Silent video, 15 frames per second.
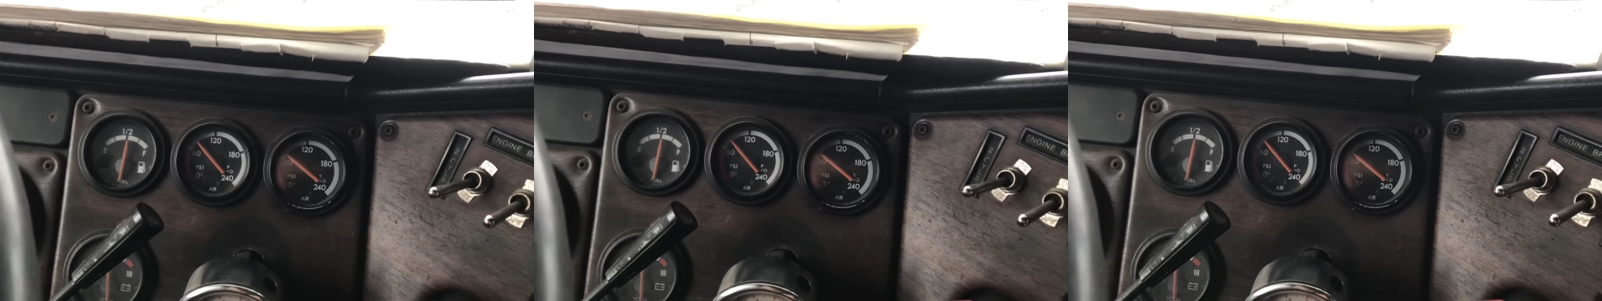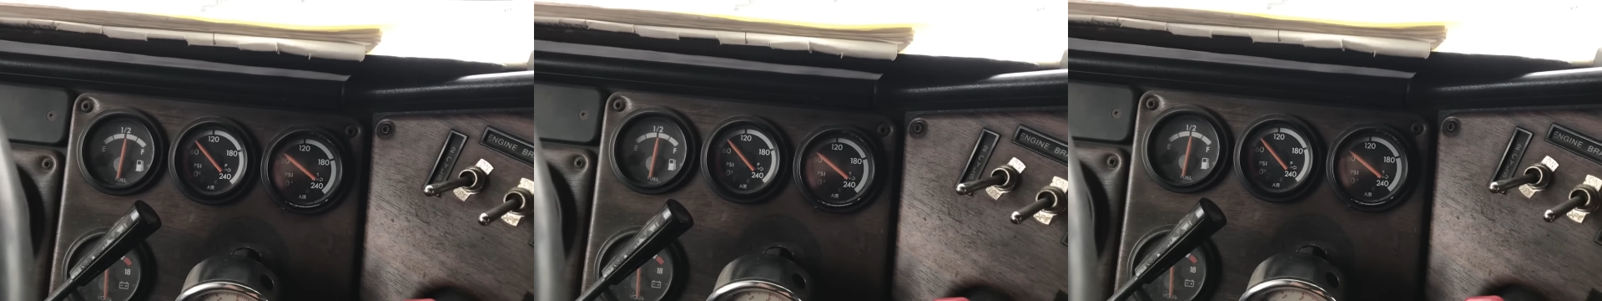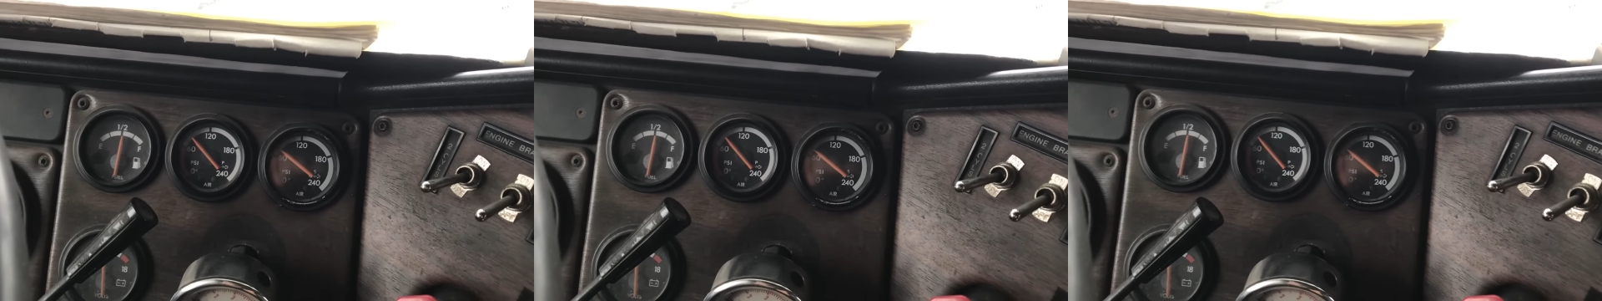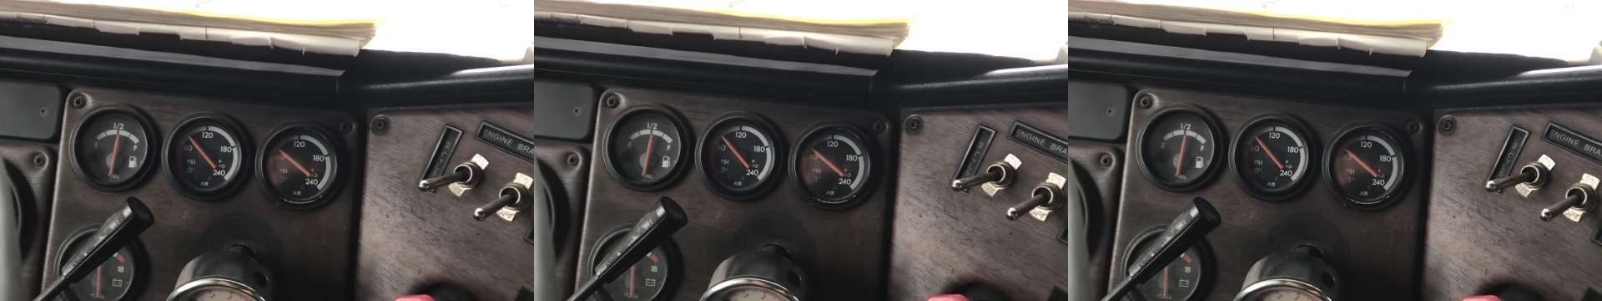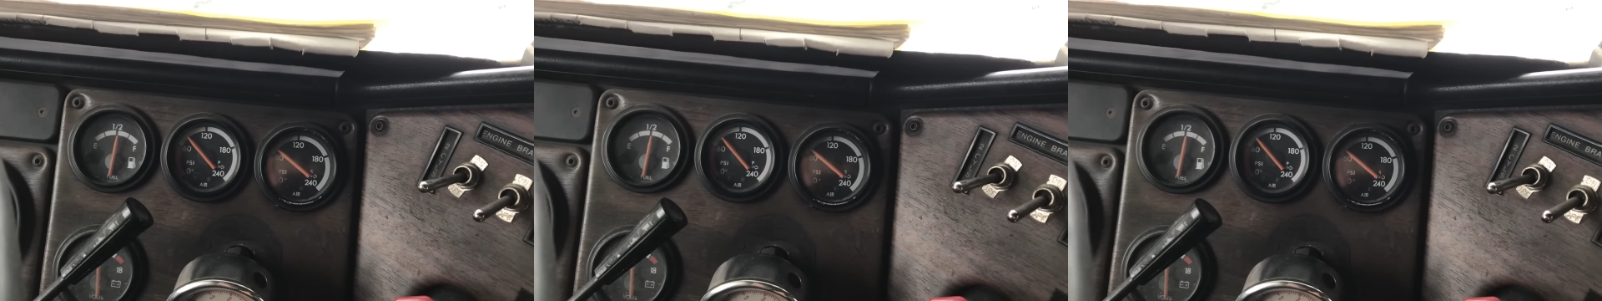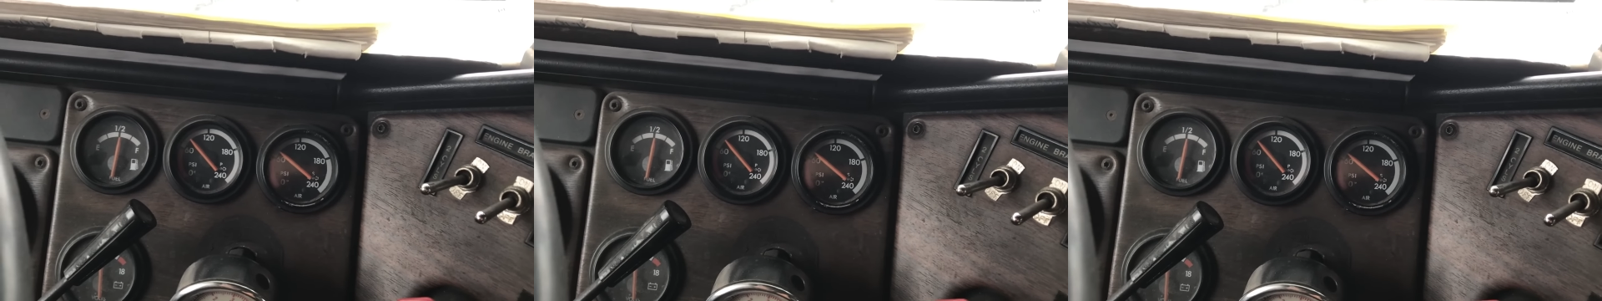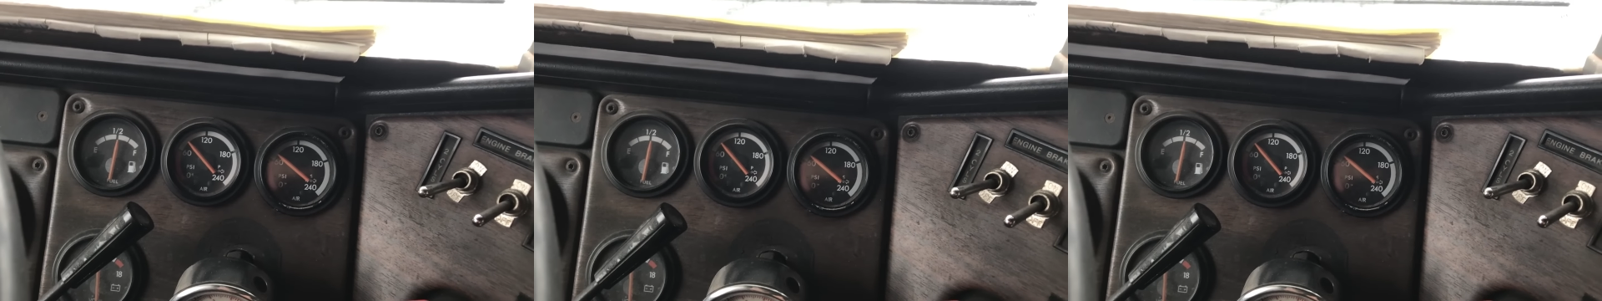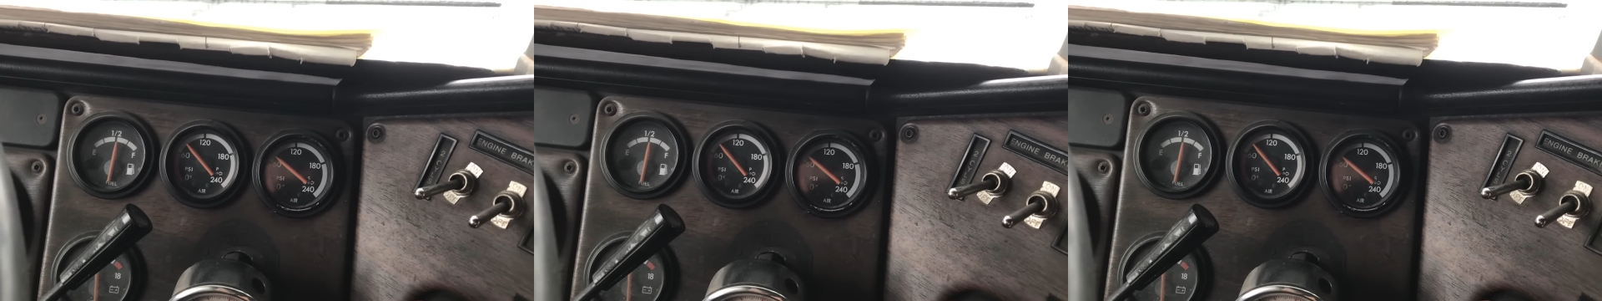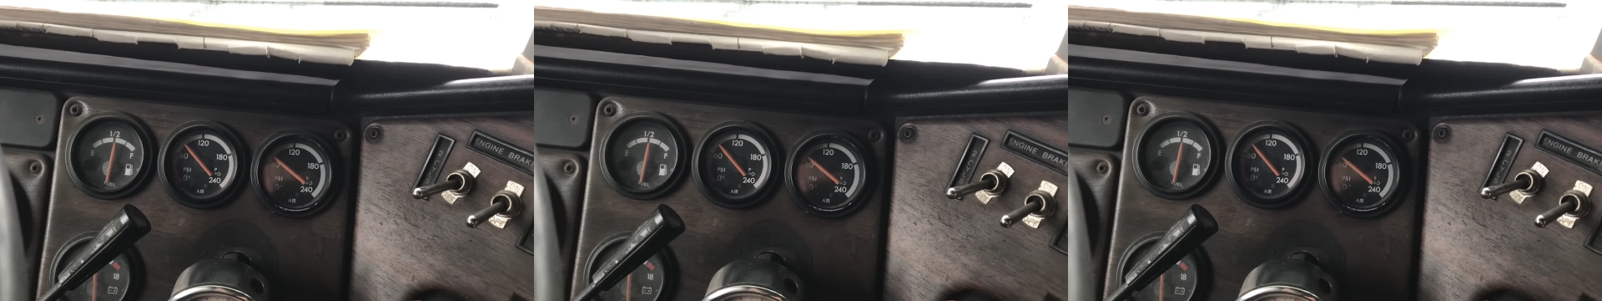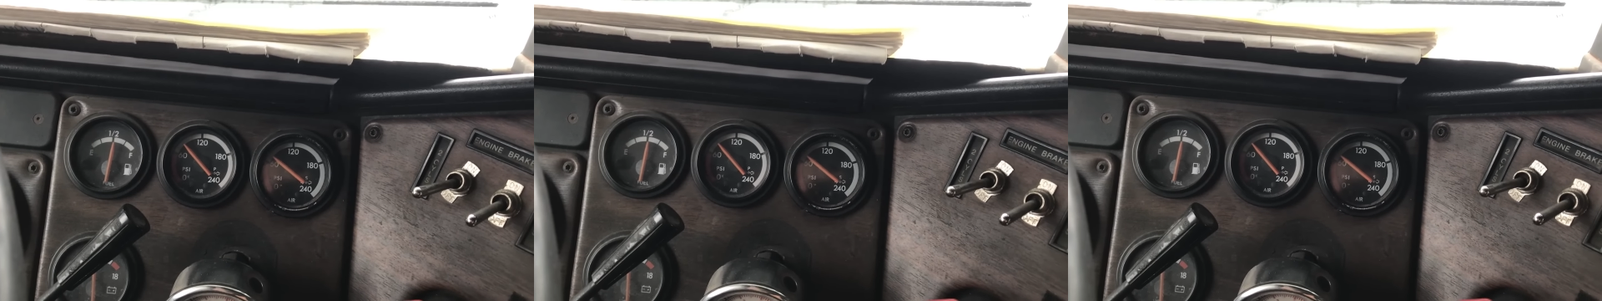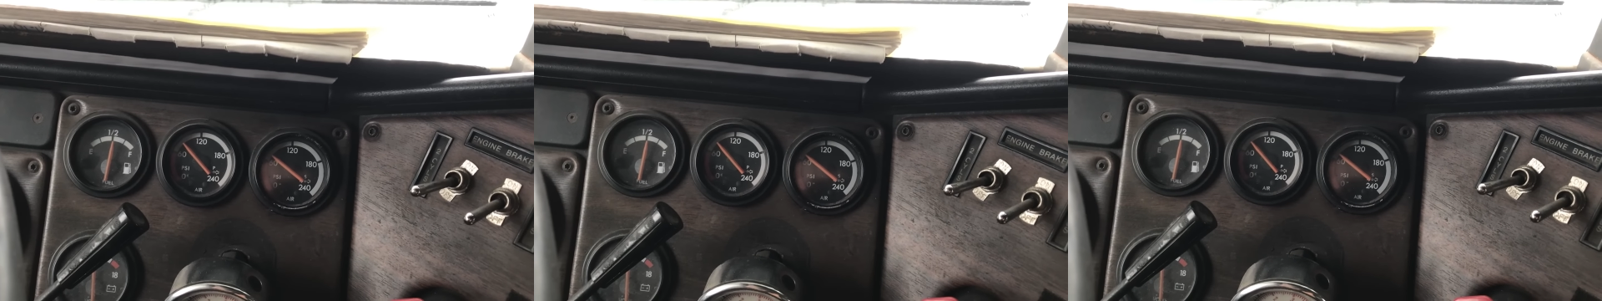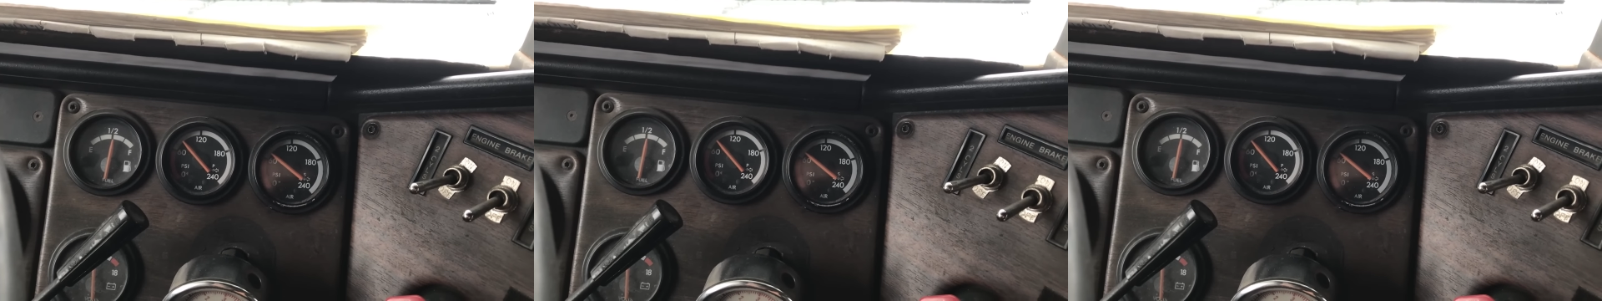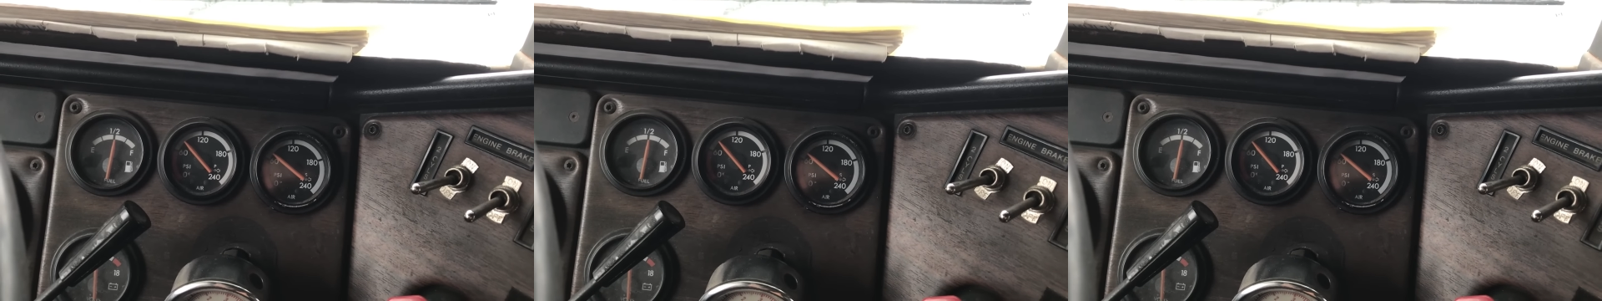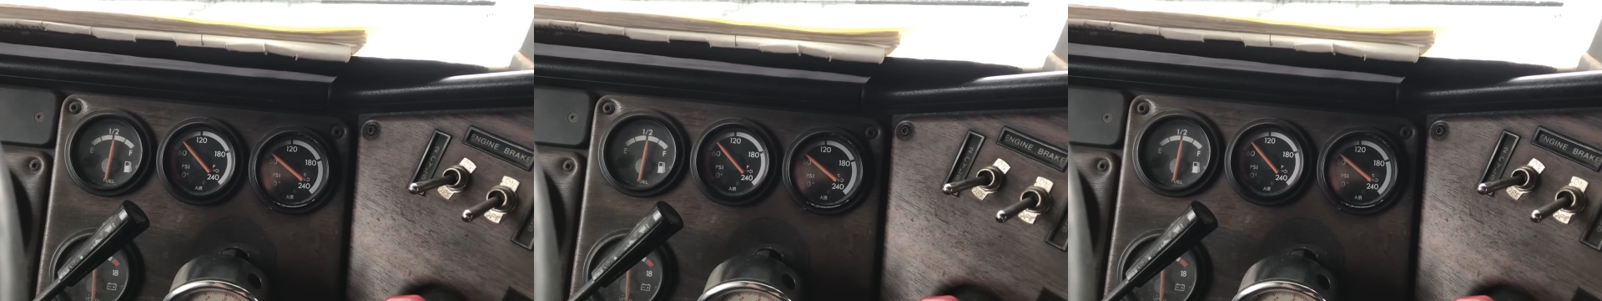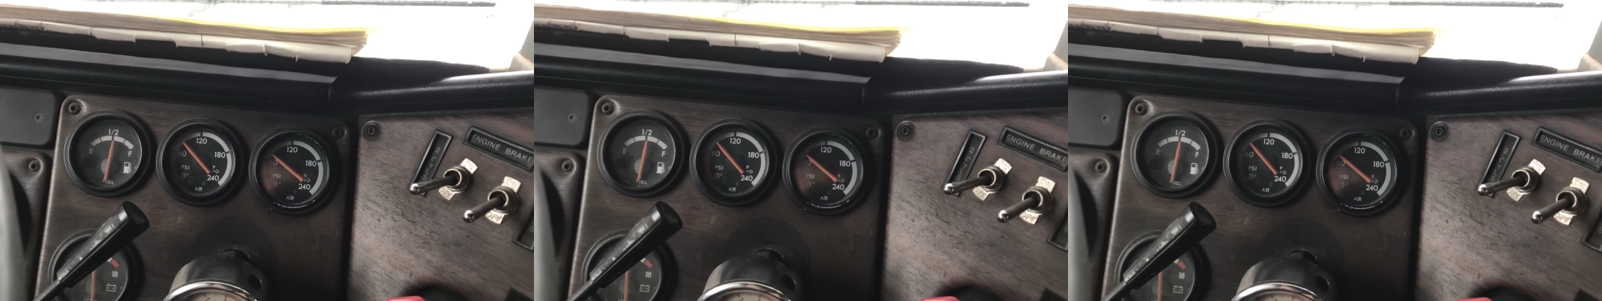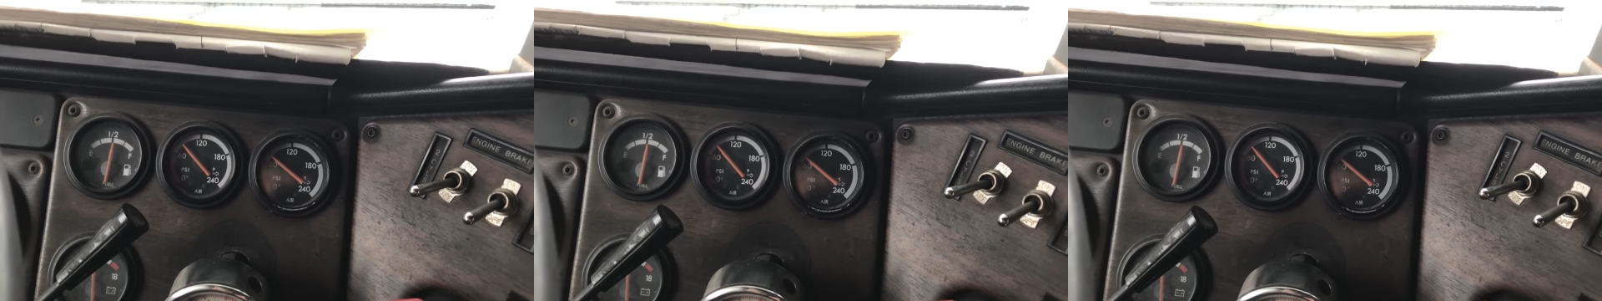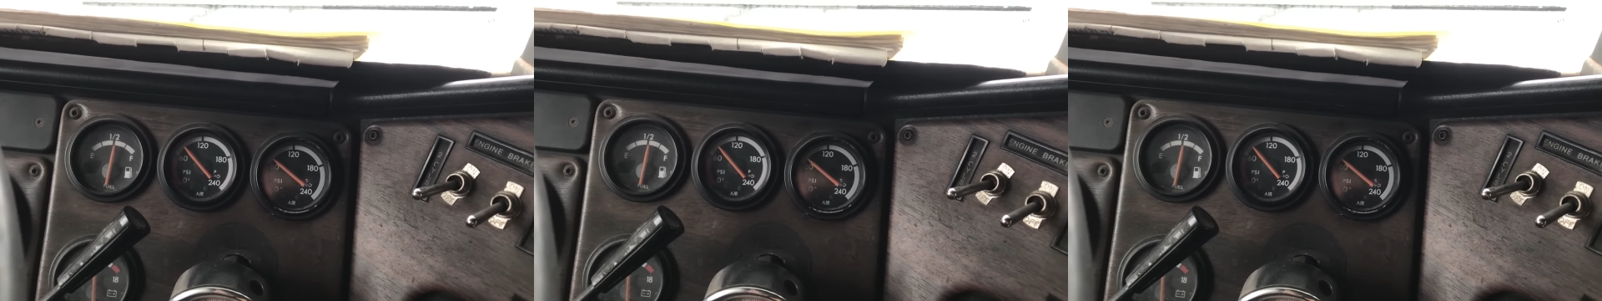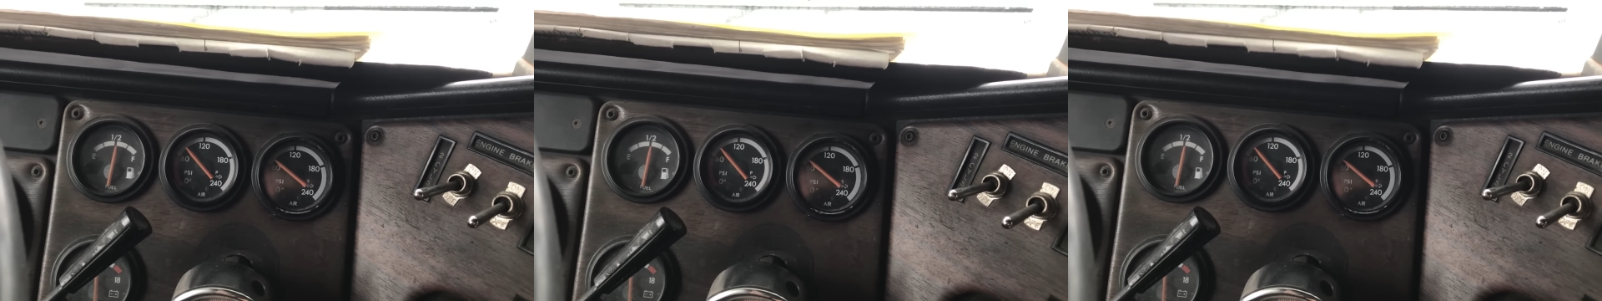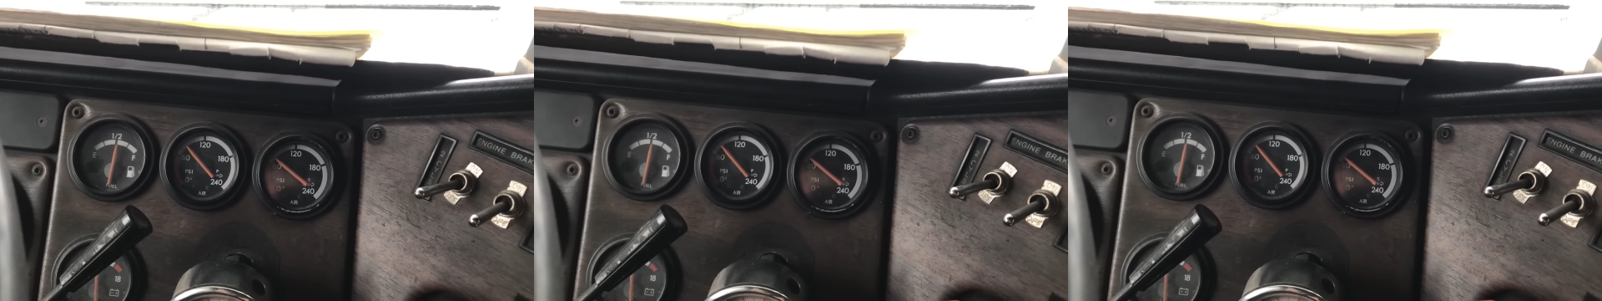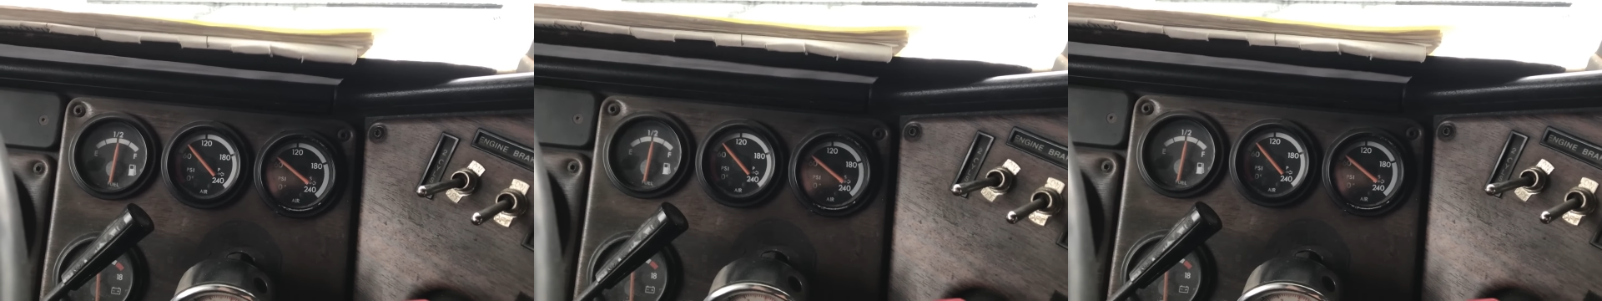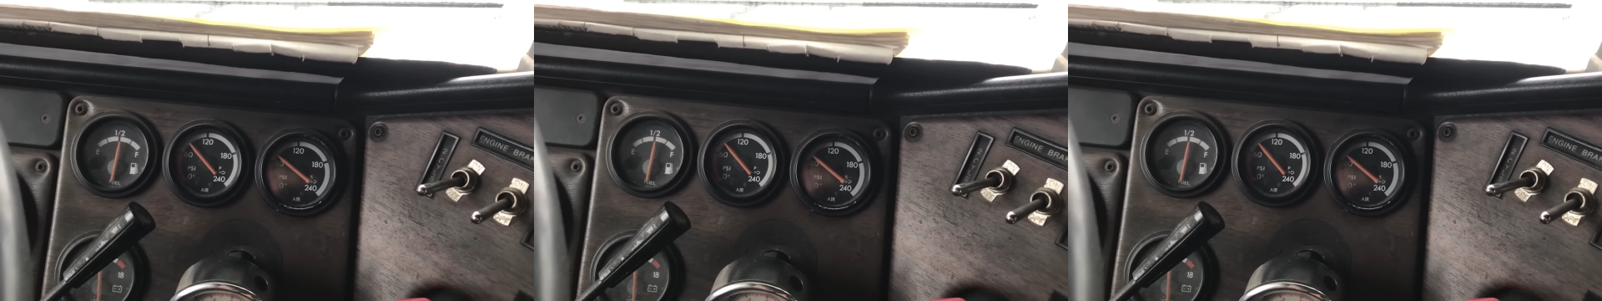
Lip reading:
Nobody's mouth can be seen.